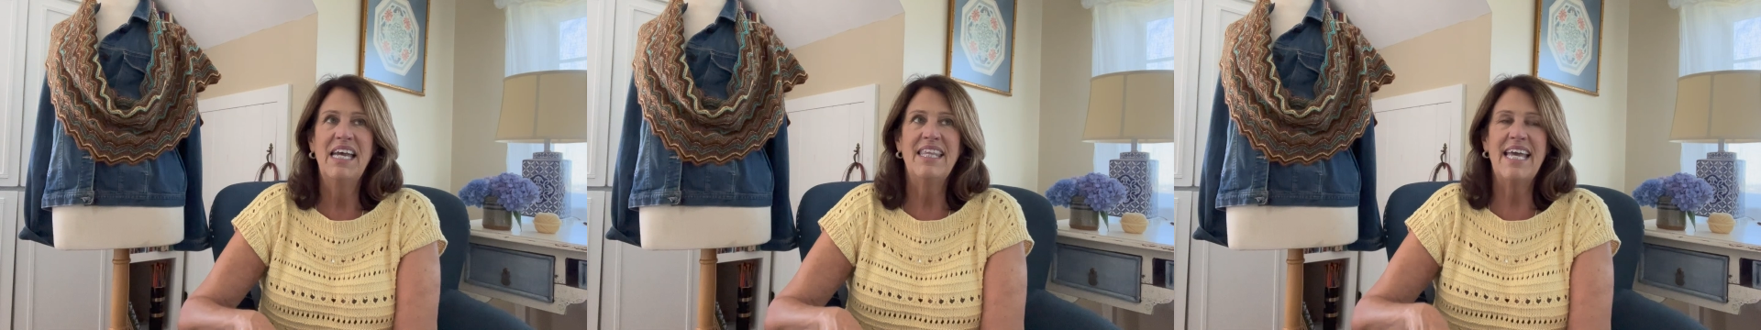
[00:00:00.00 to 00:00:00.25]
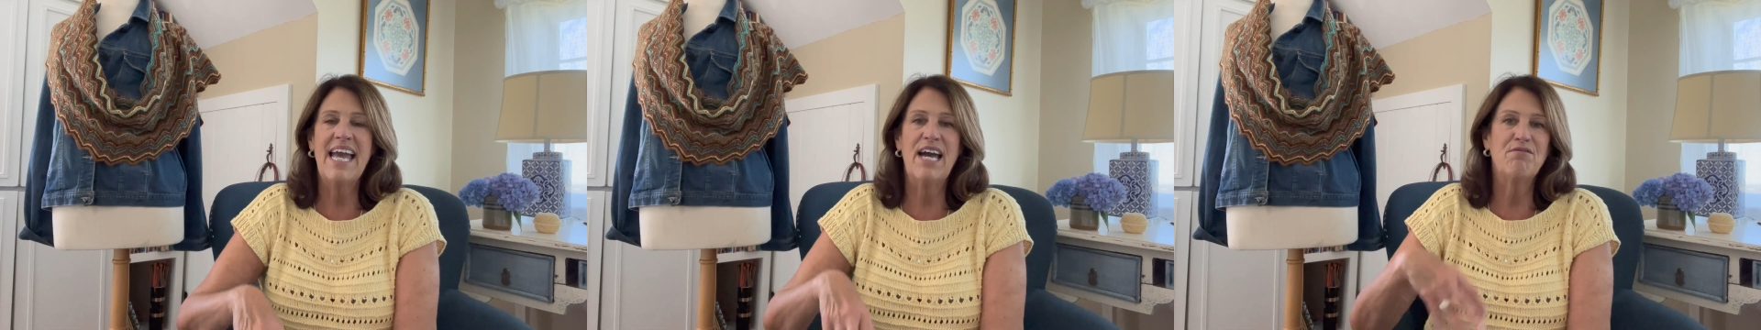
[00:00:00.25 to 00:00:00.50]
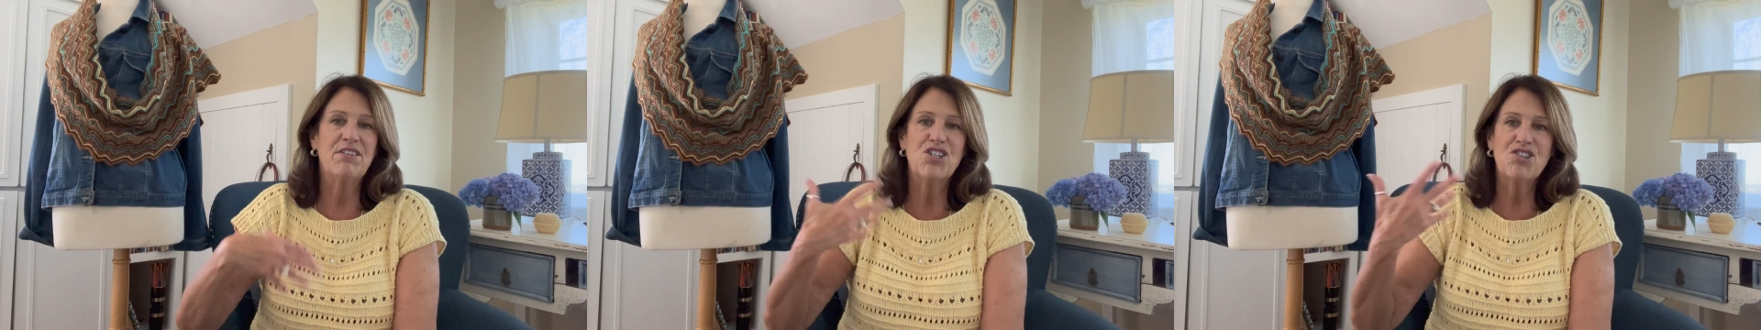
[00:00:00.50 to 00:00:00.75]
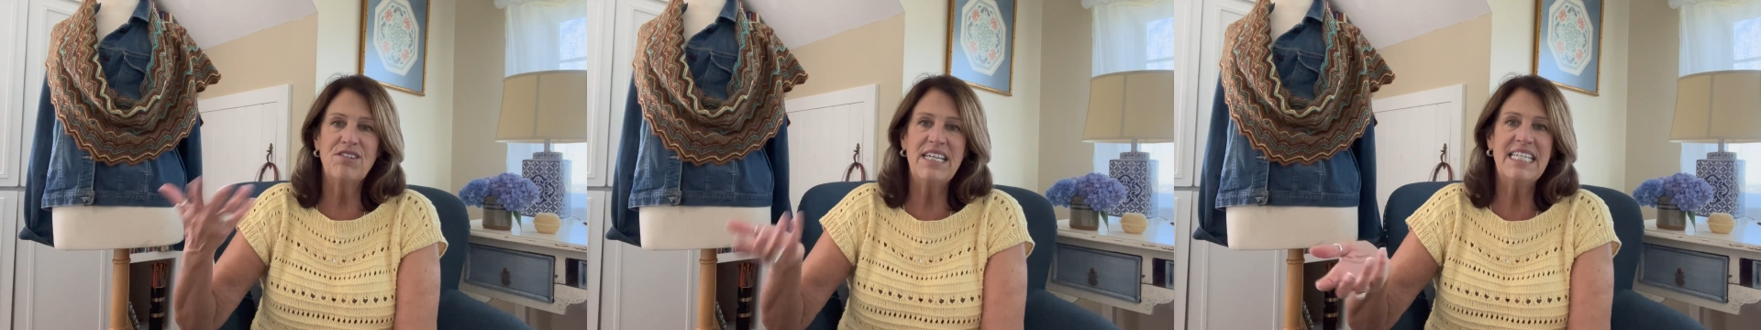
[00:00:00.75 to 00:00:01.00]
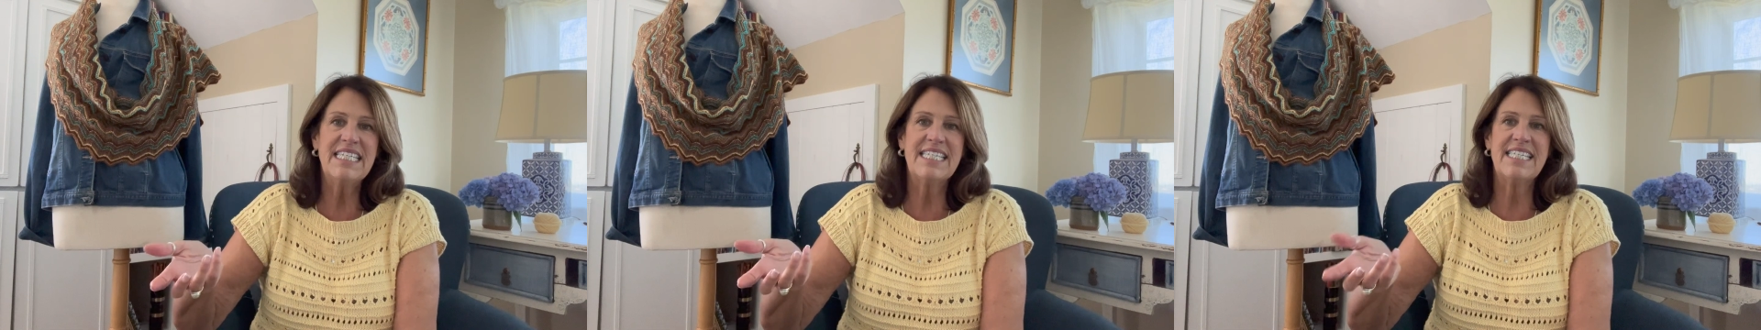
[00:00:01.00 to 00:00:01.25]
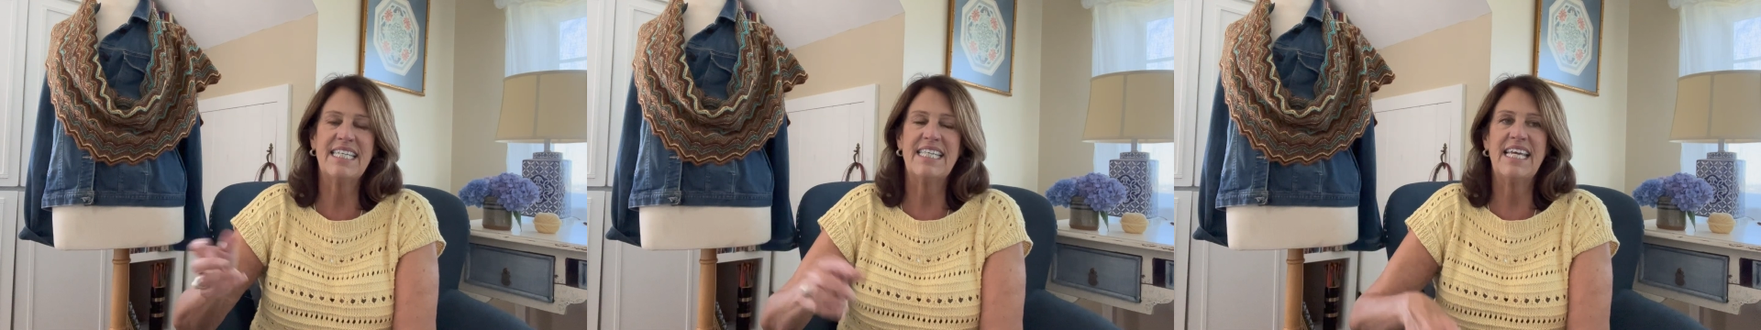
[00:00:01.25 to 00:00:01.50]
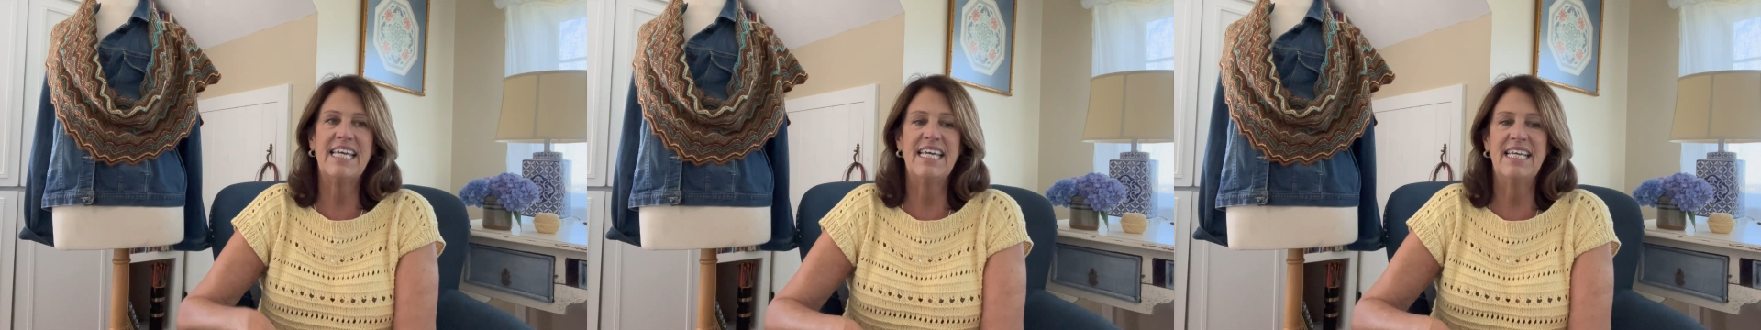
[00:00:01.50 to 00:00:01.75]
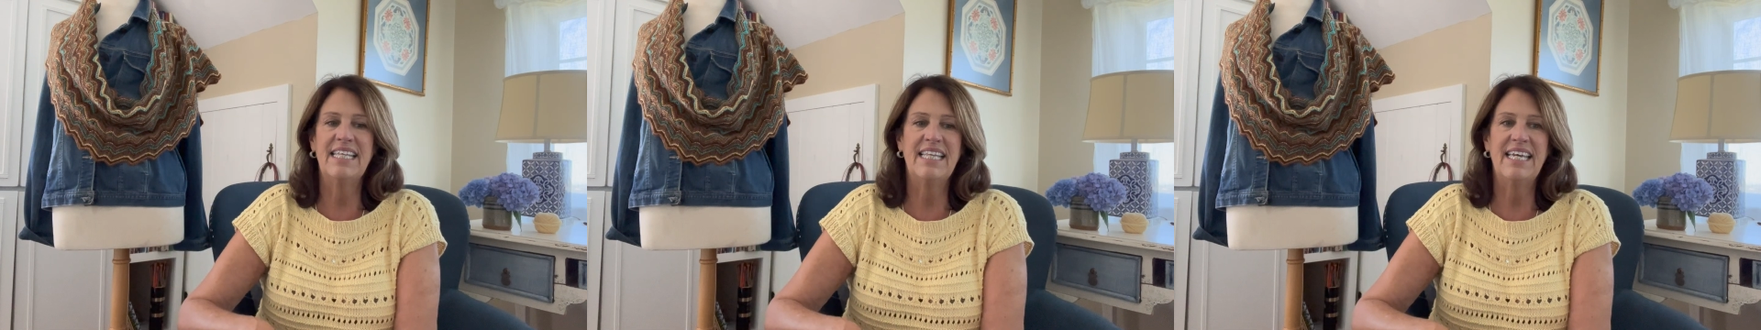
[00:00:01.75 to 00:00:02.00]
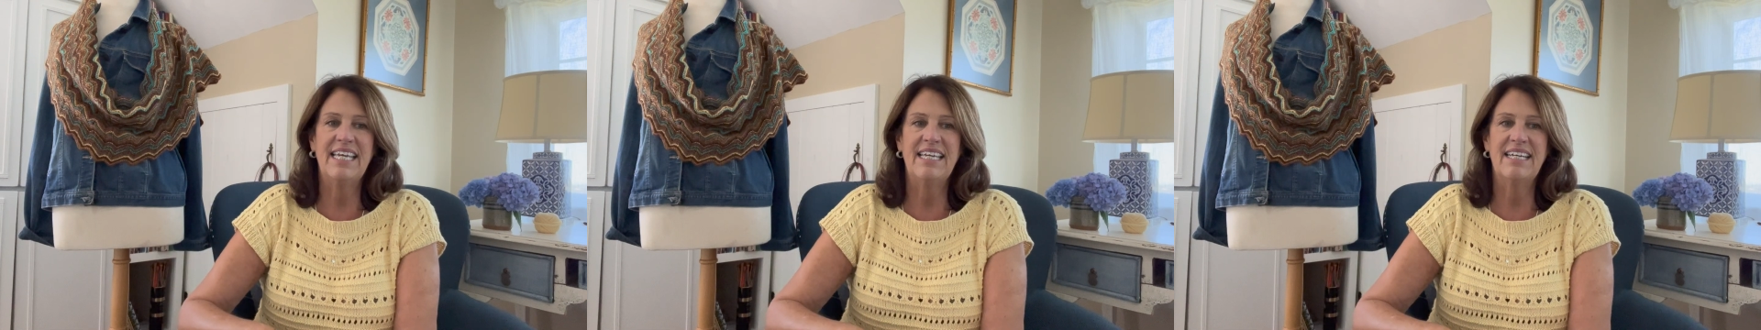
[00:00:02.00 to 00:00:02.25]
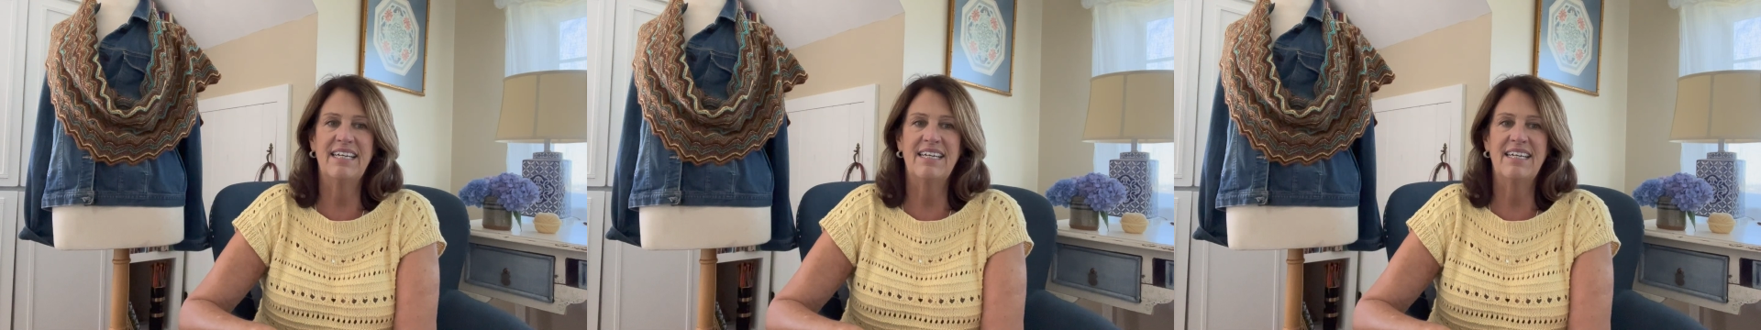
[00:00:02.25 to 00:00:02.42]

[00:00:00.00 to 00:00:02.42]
They had retreats, and they